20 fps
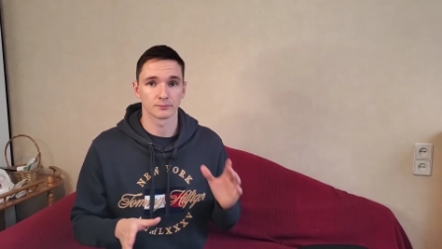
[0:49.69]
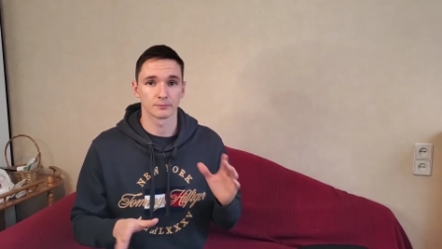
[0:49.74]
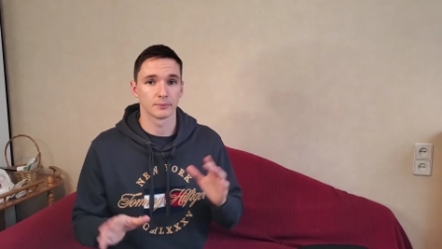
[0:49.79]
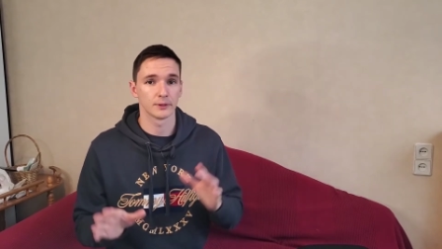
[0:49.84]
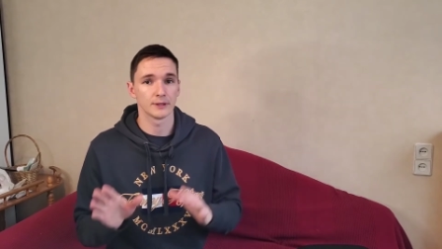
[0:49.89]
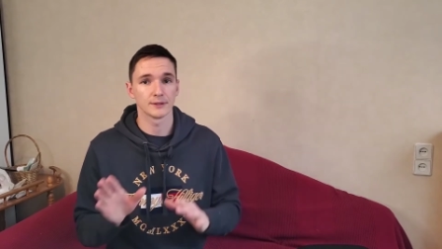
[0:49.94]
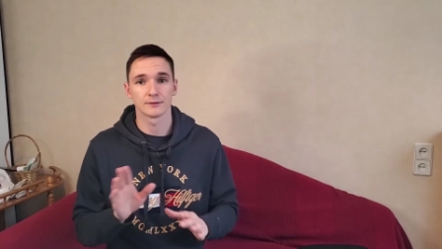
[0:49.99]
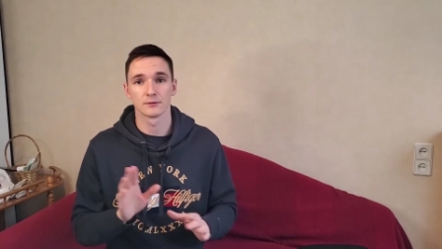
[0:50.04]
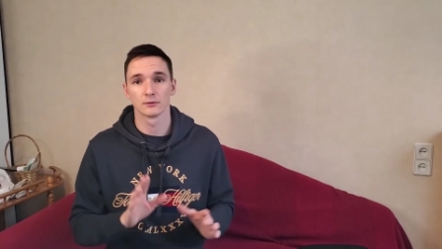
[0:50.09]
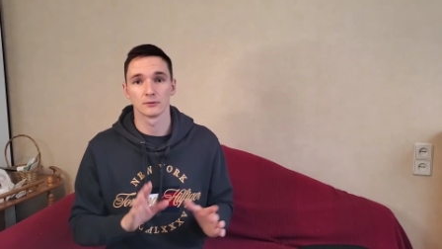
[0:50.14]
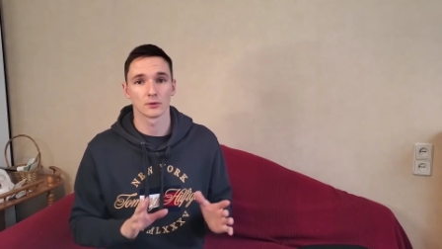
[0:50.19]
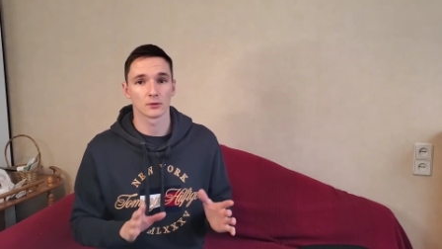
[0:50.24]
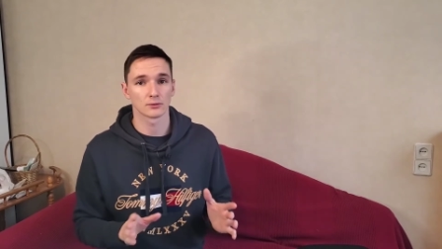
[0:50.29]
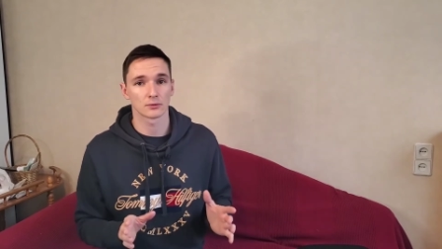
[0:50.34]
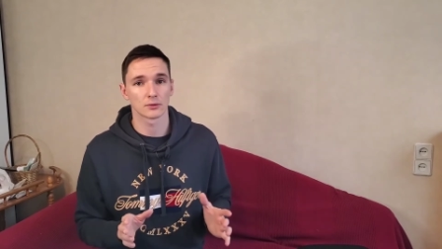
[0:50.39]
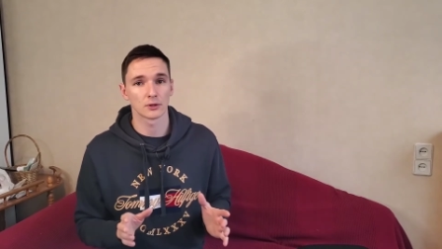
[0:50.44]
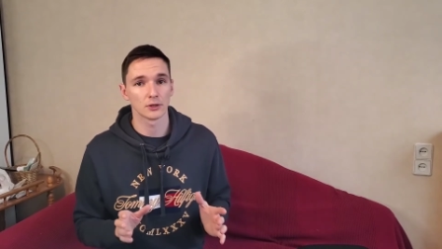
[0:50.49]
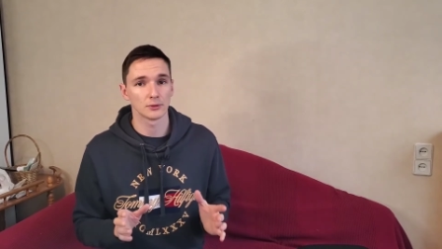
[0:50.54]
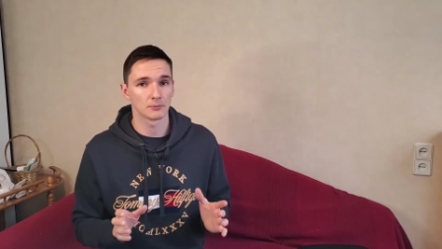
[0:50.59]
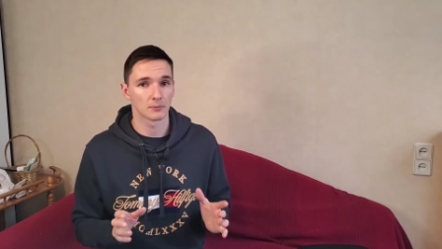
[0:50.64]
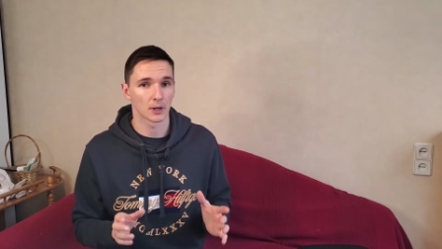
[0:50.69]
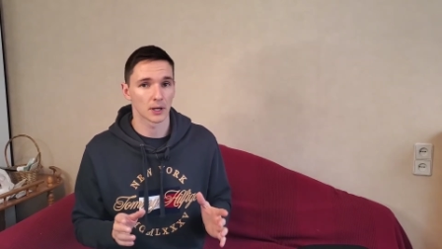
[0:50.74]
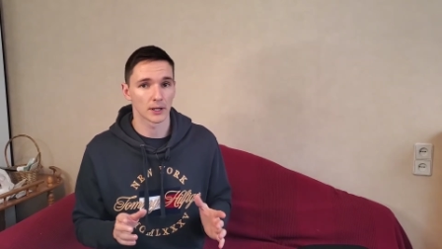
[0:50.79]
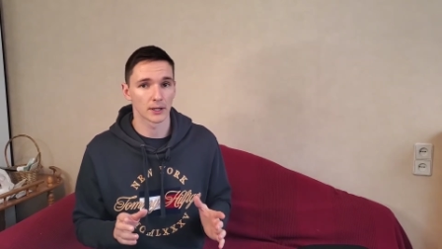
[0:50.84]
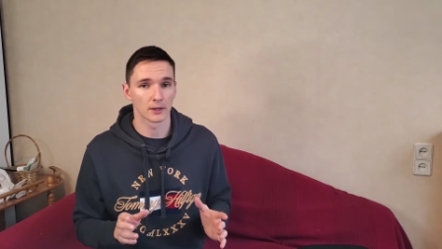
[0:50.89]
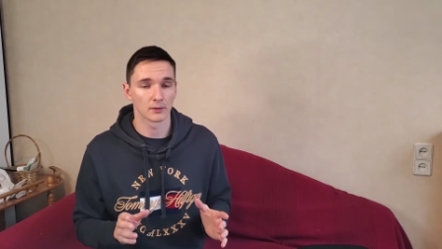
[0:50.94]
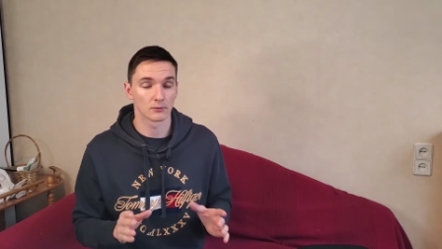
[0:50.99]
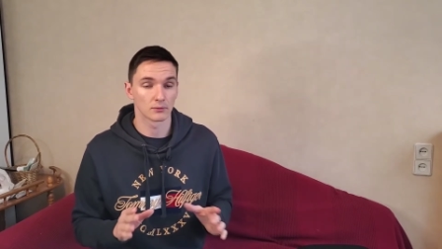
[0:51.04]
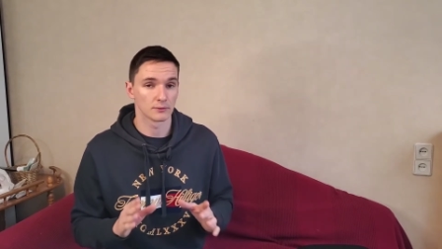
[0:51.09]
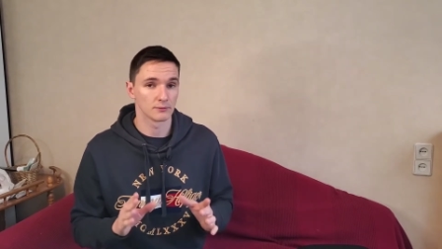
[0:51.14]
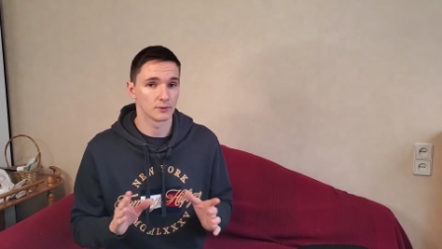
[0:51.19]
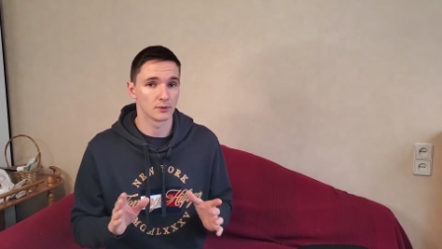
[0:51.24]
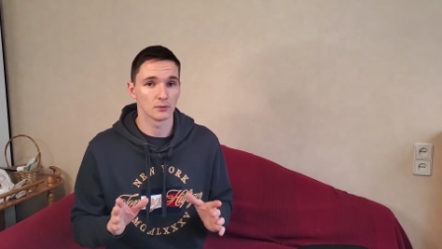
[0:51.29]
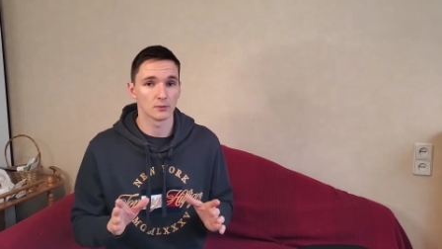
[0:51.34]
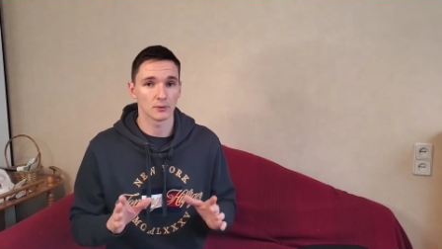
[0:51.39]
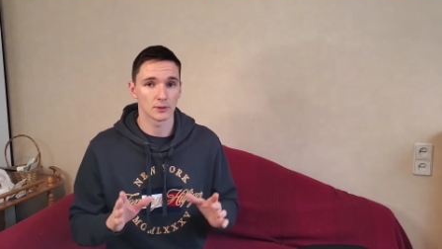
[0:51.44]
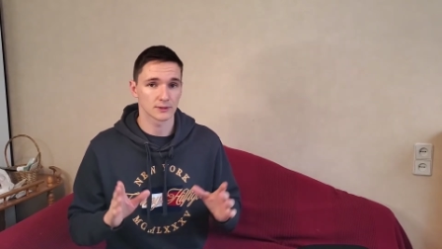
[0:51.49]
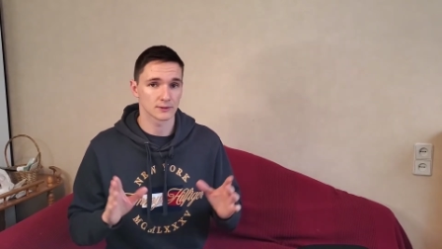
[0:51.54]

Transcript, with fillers: please do not treat my review